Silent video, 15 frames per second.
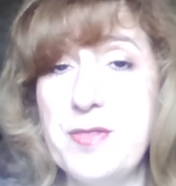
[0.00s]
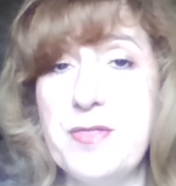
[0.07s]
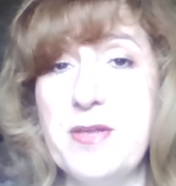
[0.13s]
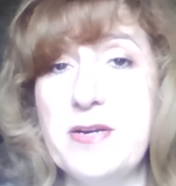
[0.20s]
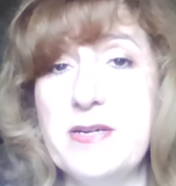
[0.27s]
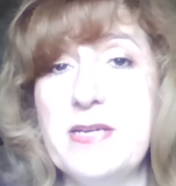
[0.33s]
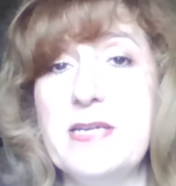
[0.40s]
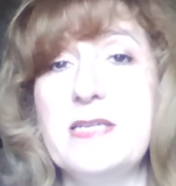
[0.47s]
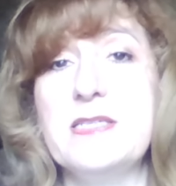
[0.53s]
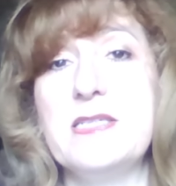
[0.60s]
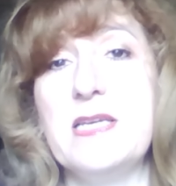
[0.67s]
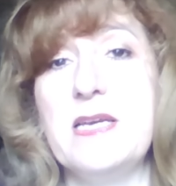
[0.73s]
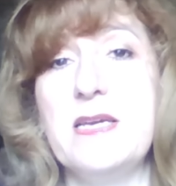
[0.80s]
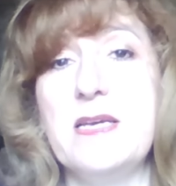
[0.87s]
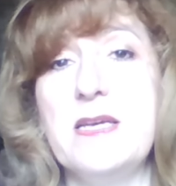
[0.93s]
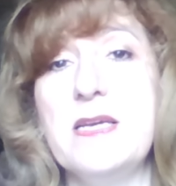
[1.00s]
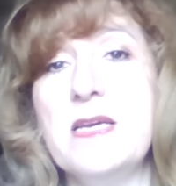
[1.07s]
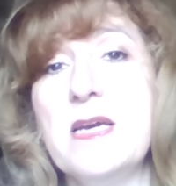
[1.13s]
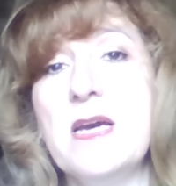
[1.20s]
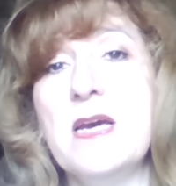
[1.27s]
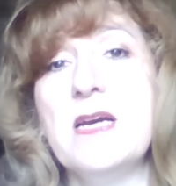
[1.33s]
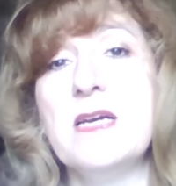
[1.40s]
there is a
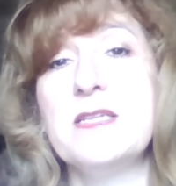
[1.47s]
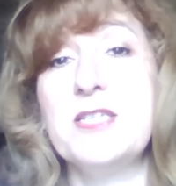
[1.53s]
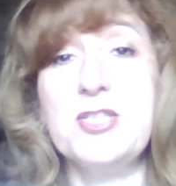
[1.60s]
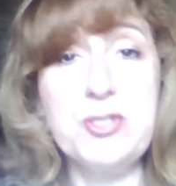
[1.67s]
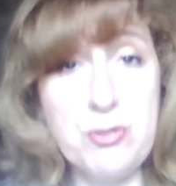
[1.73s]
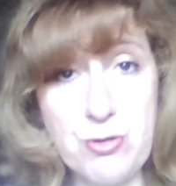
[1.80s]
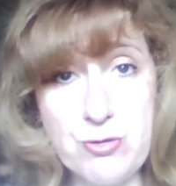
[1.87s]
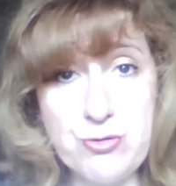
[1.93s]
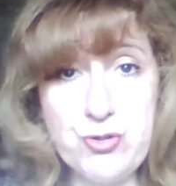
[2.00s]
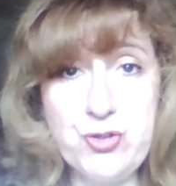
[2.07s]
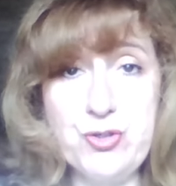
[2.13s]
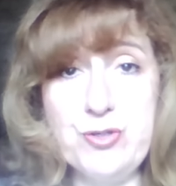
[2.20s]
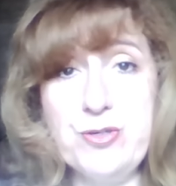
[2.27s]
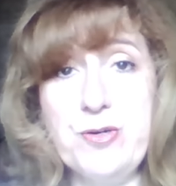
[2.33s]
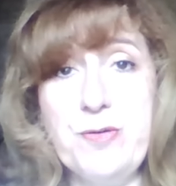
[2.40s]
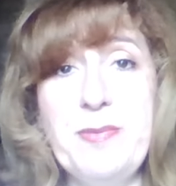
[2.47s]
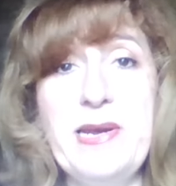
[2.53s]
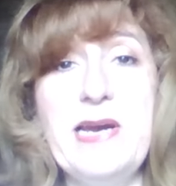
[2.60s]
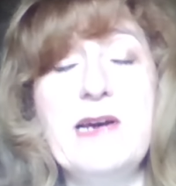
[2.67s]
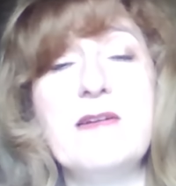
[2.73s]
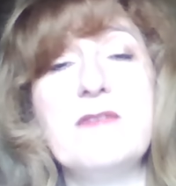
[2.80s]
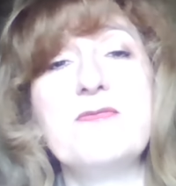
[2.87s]
disclosure
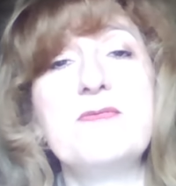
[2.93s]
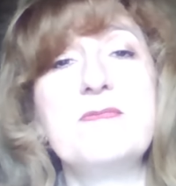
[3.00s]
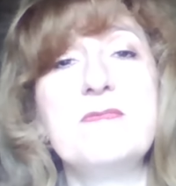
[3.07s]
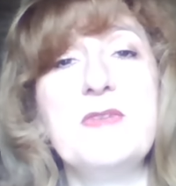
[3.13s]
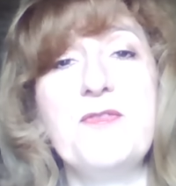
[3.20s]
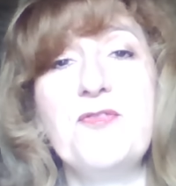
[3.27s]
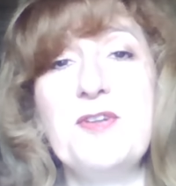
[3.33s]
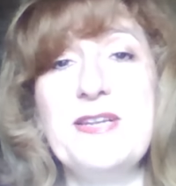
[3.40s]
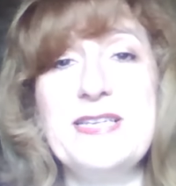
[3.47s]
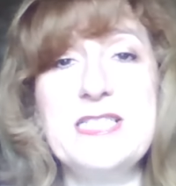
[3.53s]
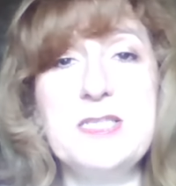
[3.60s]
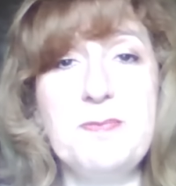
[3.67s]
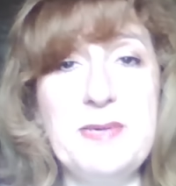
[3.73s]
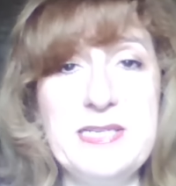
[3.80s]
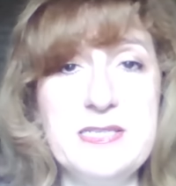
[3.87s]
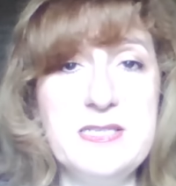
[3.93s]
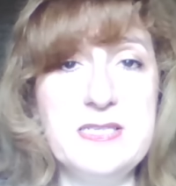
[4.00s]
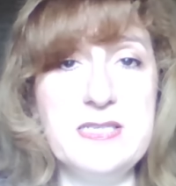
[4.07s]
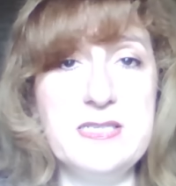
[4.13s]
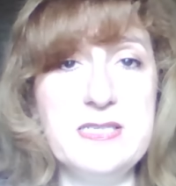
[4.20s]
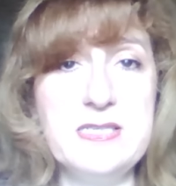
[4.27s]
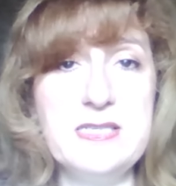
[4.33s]
about different
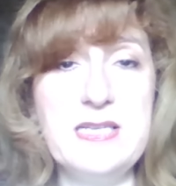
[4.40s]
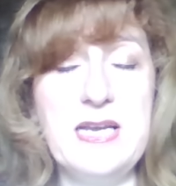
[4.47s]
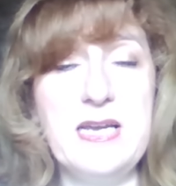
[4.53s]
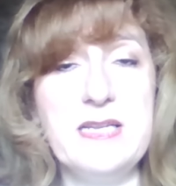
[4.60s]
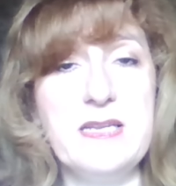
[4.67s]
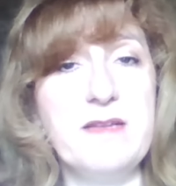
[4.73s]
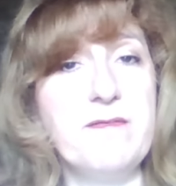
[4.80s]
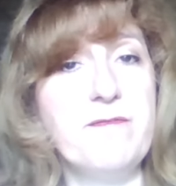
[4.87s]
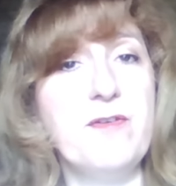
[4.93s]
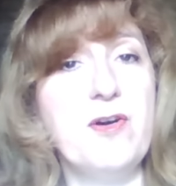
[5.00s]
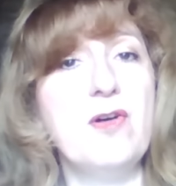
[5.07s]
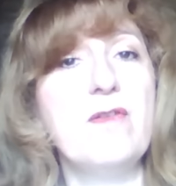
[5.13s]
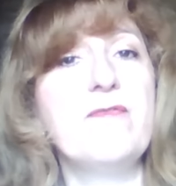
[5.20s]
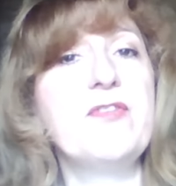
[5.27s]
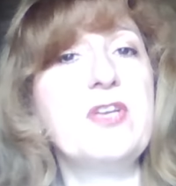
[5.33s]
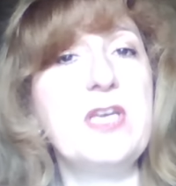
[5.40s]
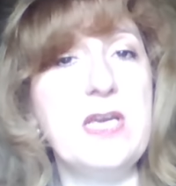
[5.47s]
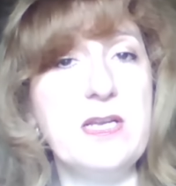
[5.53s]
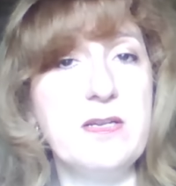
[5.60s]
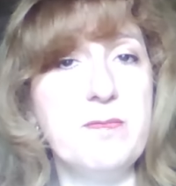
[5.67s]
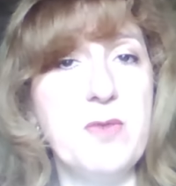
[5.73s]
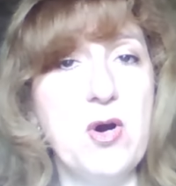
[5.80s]
expenses that involve the
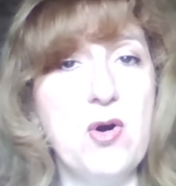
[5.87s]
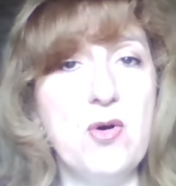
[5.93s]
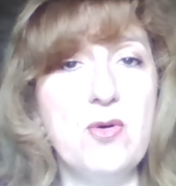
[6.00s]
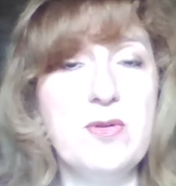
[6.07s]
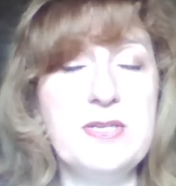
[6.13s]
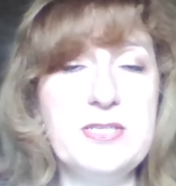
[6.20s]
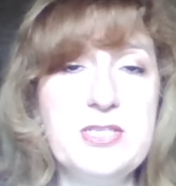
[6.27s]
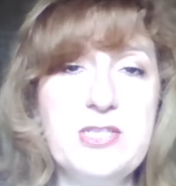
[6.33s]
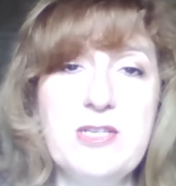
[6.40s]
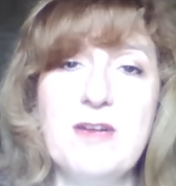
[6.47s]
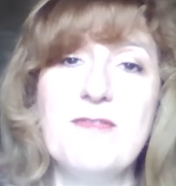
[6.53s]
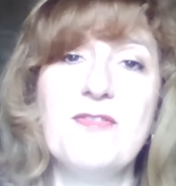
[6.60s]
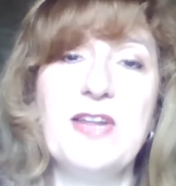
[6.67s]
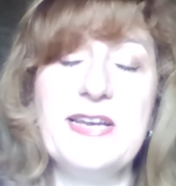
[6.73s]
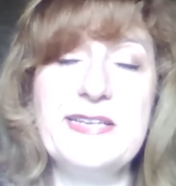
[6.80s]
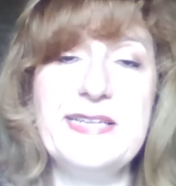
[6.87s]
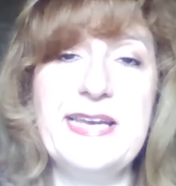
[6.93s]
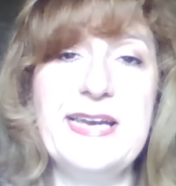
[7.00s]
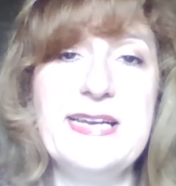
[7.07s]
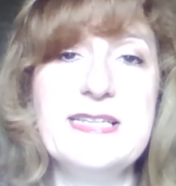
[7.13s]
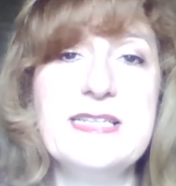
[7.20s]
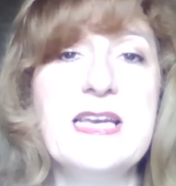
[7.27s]
Kingdom Hall and stuff like
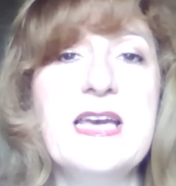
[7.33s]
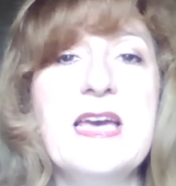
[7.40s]
that.